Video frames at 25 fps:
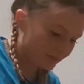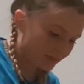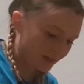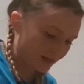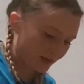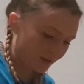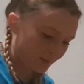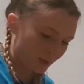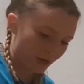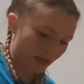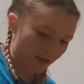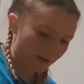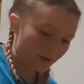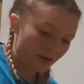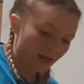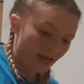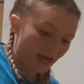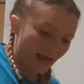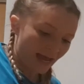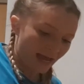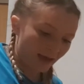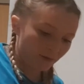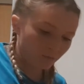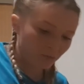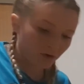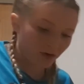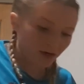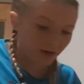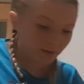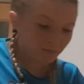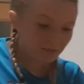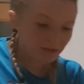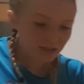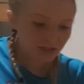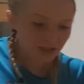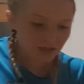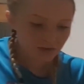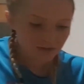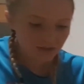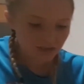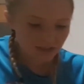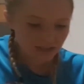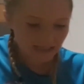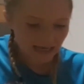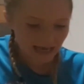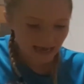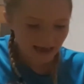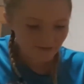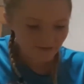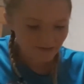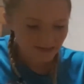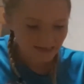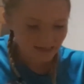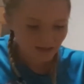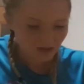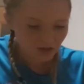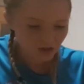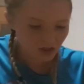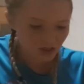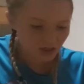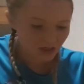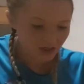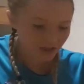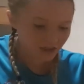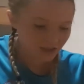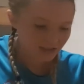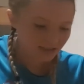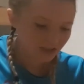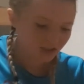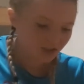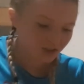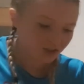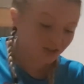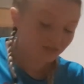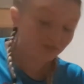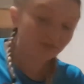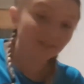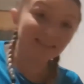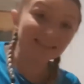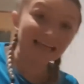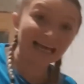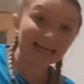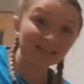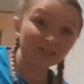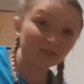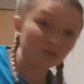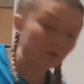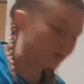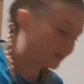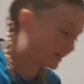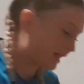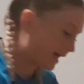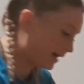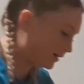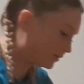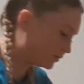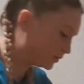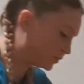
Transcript: Okay, and what I would do is just have a little look, because it should have settled now.